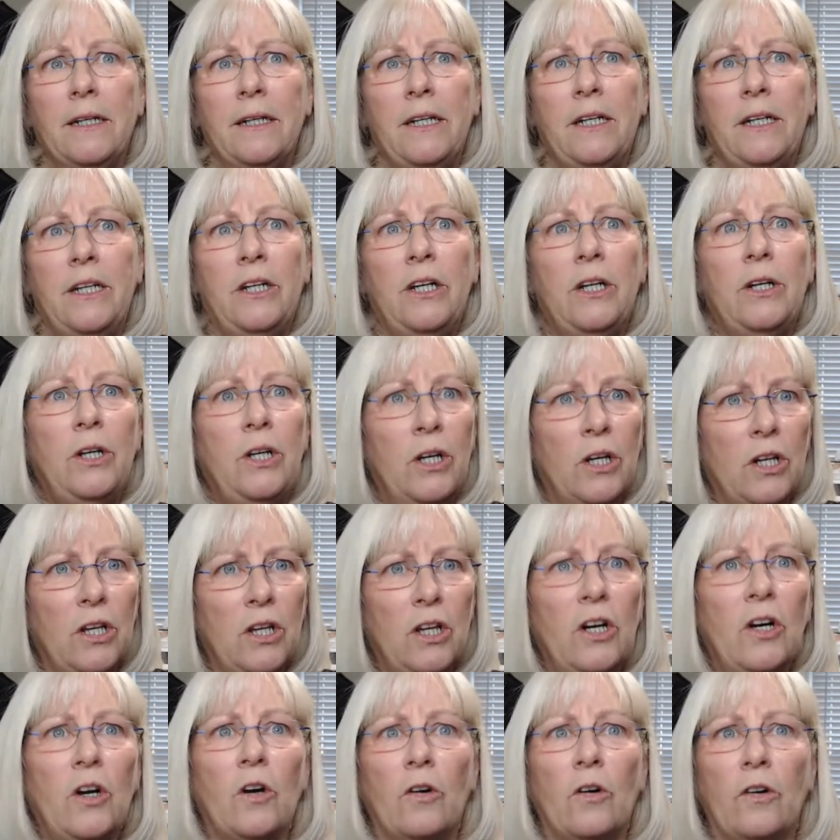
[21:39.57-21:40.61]

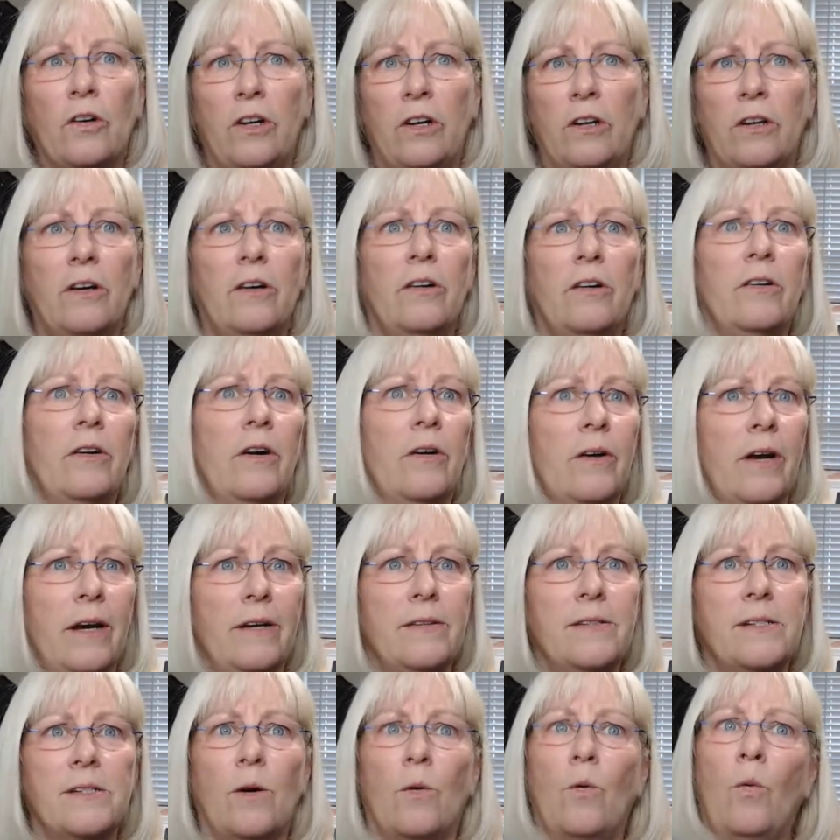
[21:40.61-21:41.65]
learn. Okay,
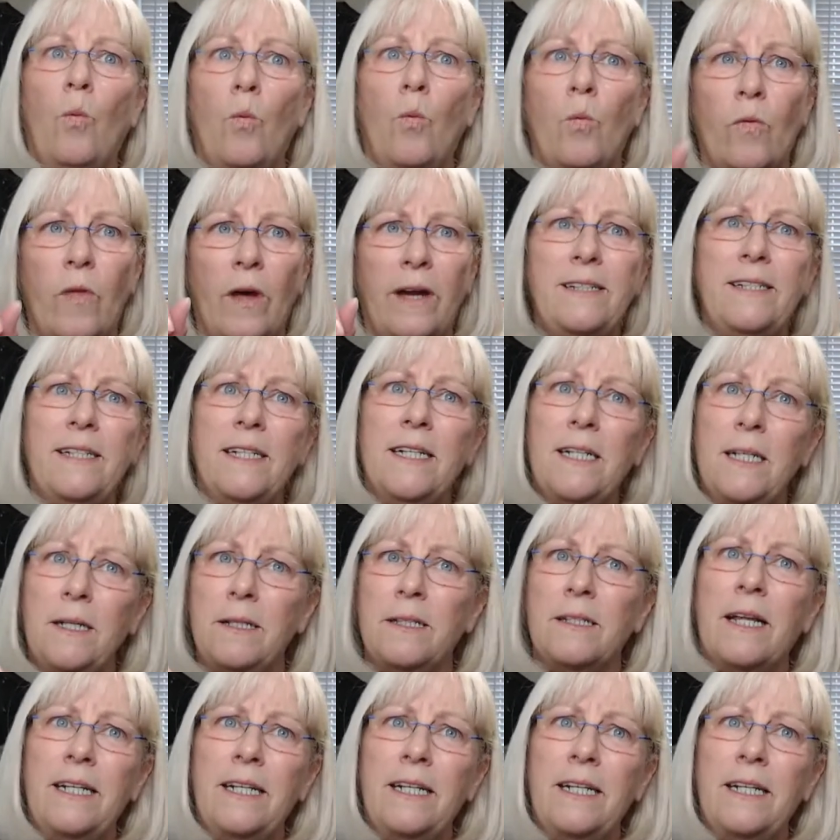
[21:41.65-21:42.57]
so they did it,